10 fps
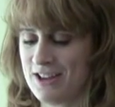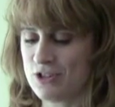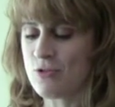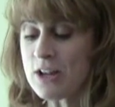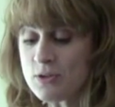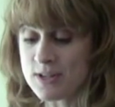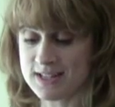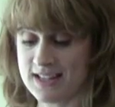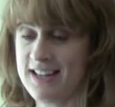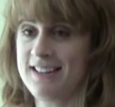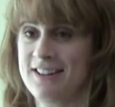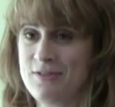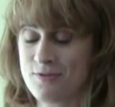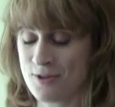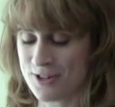strenuously
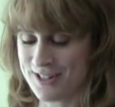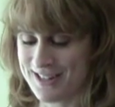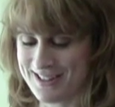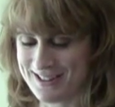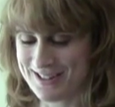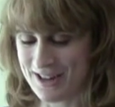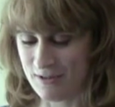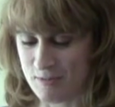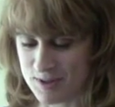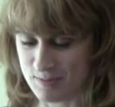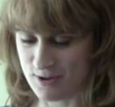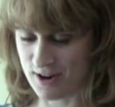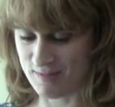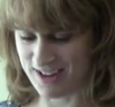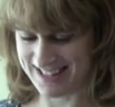enforced in the Young Women's
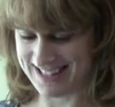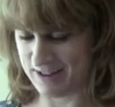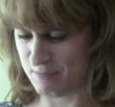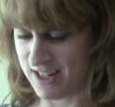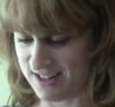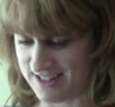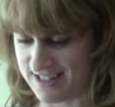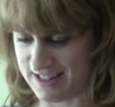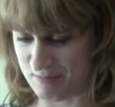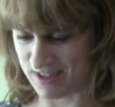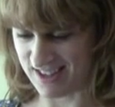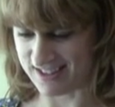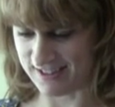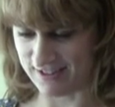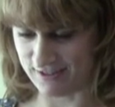Program. I said beaten into them, but
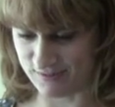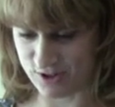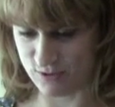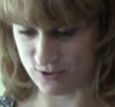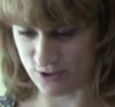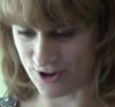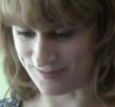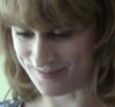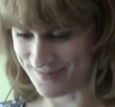that's a little too strong.